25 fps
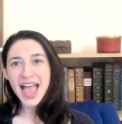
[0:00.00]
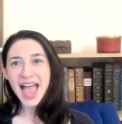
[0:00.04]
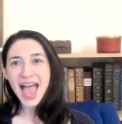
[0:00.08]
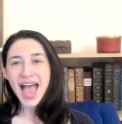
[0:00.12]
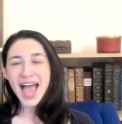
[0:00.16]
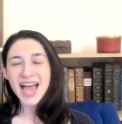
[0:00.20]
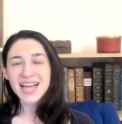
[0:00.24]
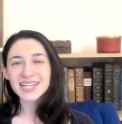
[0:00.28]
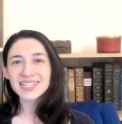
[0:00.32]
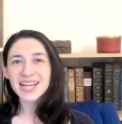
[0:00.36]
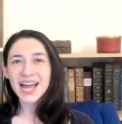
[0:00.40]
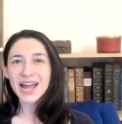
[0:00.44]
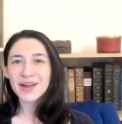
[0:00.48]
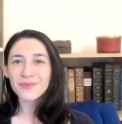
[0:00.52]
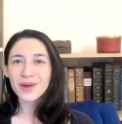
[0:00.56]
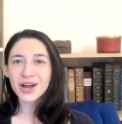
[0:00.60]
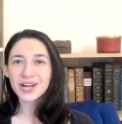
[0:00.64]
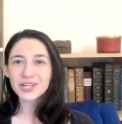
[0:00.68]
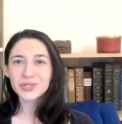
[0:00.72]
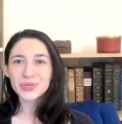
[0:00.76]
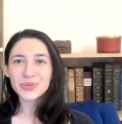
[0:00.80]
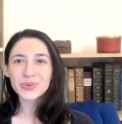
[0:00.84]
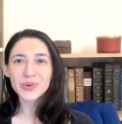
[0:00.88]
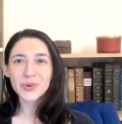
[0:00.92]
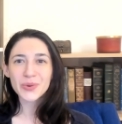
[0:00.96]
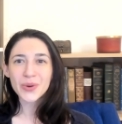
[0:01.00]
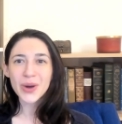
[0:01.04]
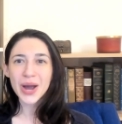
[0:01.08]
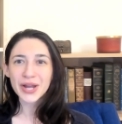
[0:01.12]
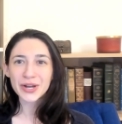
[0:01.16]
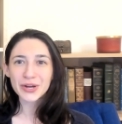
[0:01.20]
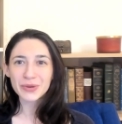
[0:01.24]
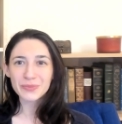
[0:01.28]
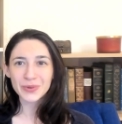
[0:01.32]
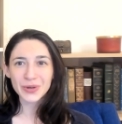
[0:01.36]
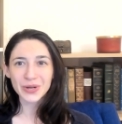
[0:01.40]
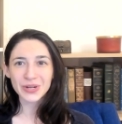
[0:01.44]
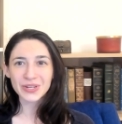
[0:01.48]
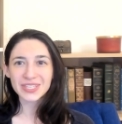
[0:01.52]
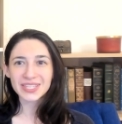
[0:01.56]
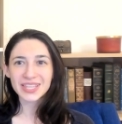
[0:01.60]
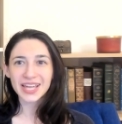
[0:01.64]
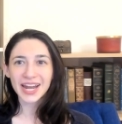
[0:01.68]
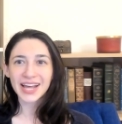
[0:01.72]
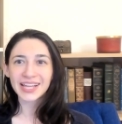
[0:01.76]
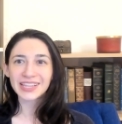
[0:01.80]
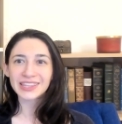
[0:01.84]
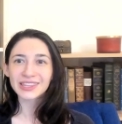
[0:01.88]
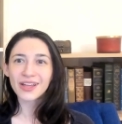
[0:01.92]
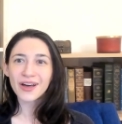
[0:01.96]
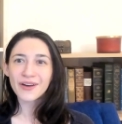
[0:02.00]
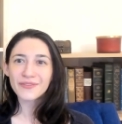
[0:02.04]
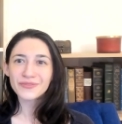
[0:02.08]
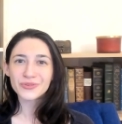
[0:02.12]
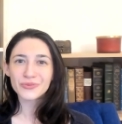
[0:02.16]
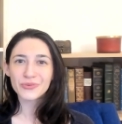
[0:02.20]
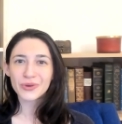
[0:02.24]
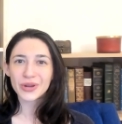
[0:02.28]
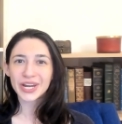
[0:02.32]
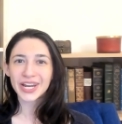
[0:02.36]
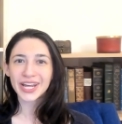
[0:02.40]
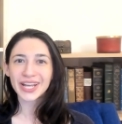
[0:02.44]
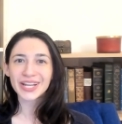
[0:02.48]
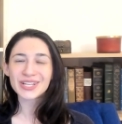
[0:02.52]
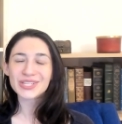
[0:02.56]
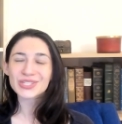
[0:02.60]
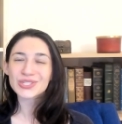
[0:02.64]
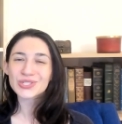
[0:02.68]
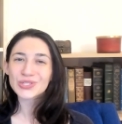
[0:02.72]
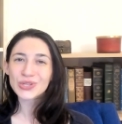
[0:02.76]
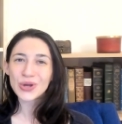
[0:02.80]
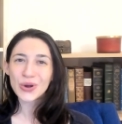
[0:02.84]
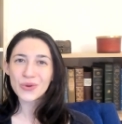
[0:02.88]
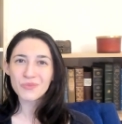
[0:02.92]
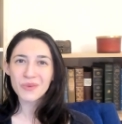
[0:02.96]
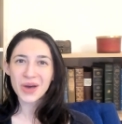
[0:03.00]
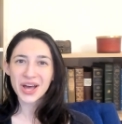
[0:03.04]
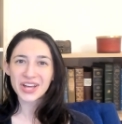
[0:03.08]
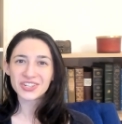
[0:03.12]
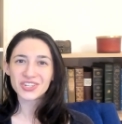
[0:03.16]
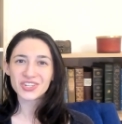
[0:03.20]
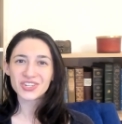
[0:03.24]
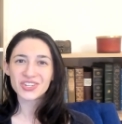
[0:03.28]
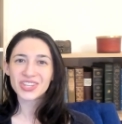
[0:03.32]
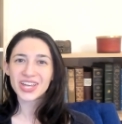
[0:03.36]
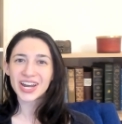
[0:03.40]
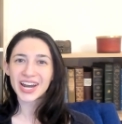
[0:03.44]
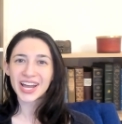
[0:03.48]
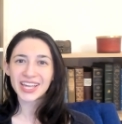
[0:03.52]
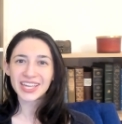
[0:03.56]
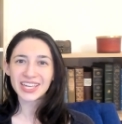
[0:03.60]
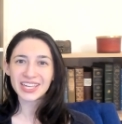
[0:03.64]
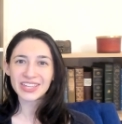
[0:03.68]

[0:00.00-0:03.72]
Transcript: and I want to acquire books that I loved reading so much that I